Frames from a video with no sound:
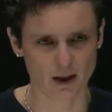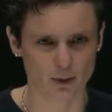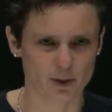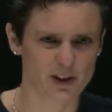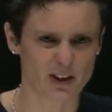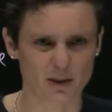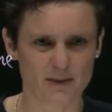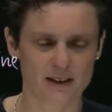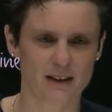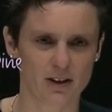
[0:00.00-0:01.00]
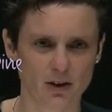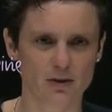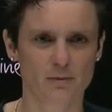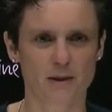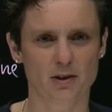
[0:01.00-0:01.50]
which is obviously not
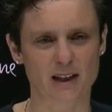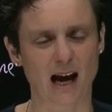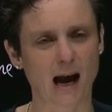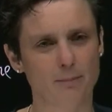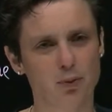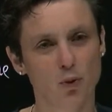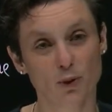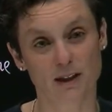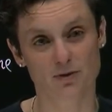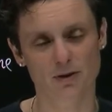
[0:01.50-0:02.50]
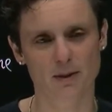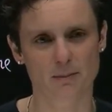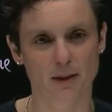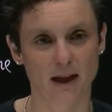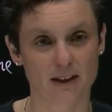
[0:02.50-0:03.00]
good because
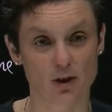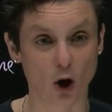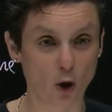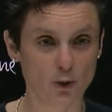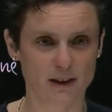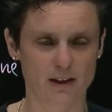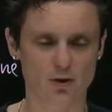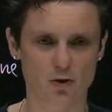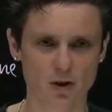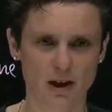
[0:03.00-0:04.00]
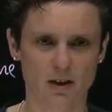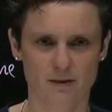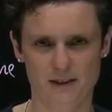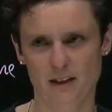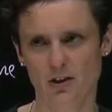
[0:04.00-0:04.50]
hyponatremia by its own is a trigger
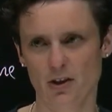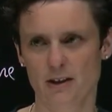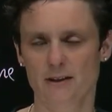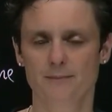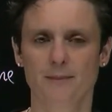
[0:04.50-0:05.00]
of seizures.